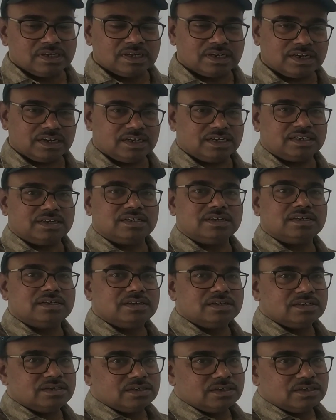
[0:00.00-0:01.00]
Right.
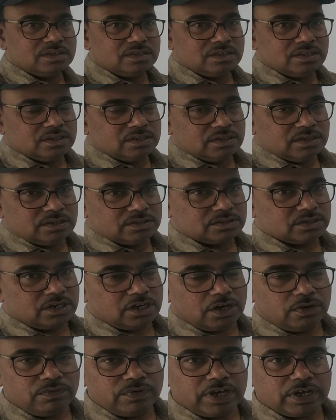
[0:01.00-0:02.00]
So
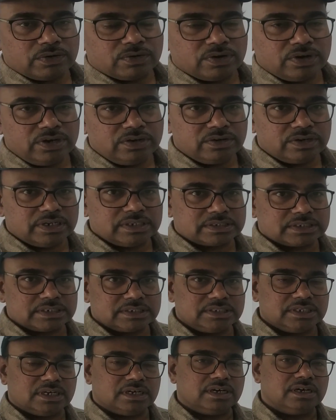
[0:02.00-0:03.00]
now we are going to discuss
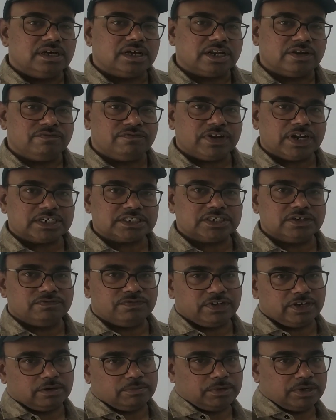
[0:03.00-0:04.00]
the refraction
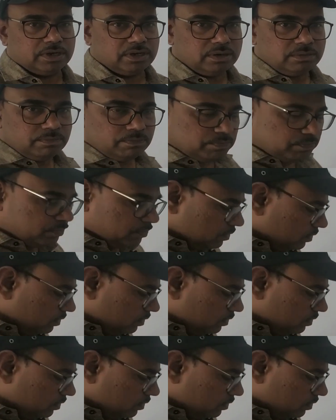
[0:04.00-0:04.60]
phenomena.